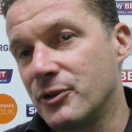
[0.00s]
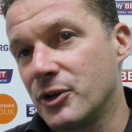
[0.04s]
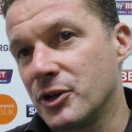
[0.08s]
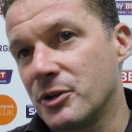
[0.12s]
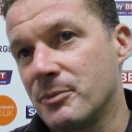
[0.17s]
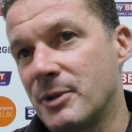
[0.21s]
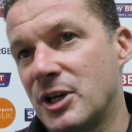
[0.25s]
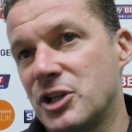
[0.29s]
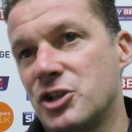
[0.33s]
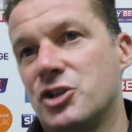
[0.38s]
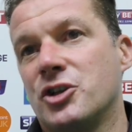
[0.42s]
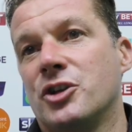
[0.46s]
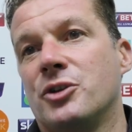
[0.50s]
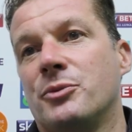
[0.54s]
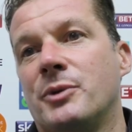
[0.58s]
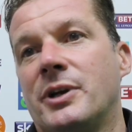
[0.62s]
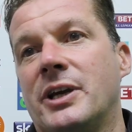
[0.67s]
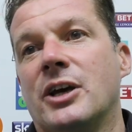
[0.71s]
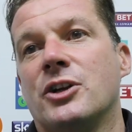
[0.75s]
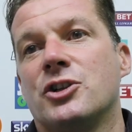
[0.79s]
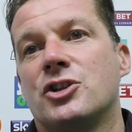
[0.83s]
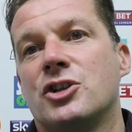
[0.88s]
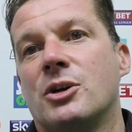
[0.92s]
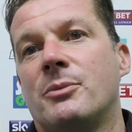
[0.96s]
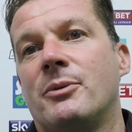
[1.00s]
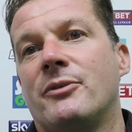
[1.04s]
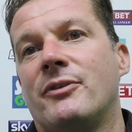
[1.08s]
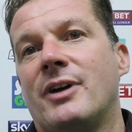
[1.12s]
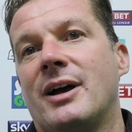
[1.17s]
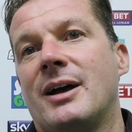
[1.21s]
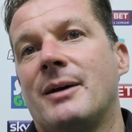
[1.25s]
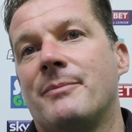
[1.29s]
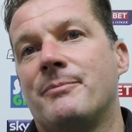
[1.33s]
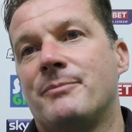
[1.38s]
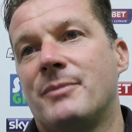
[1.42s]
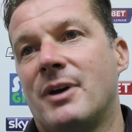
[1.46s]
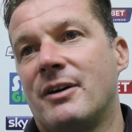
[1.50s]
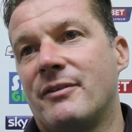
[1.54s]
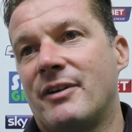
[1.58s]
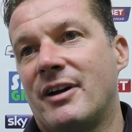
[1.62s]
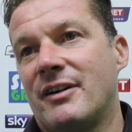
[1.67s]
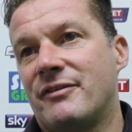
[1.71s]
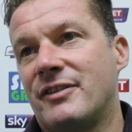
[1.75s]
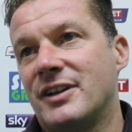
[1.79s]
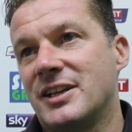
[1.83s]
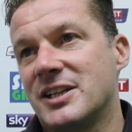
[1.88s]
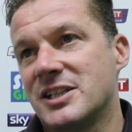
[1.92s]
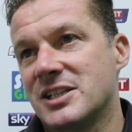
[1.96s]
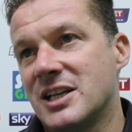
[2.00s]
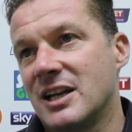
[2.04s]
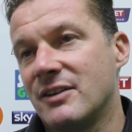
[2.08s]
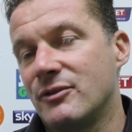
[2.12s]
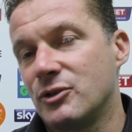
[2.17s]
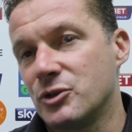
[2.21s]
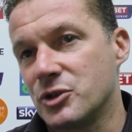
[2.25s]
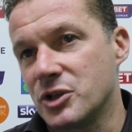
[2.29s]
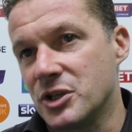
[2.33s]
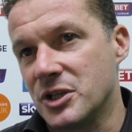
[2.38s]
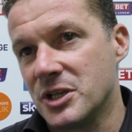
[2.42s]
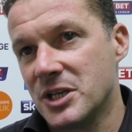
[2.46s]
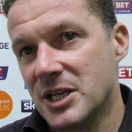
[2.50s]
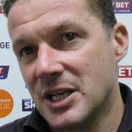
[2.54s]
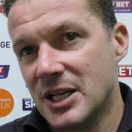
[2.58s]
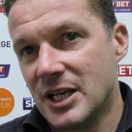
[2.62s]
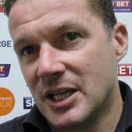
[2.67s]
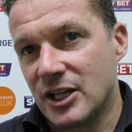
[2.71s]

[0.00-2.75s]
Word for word: got to make sure that we get on top of our of our fitness levels and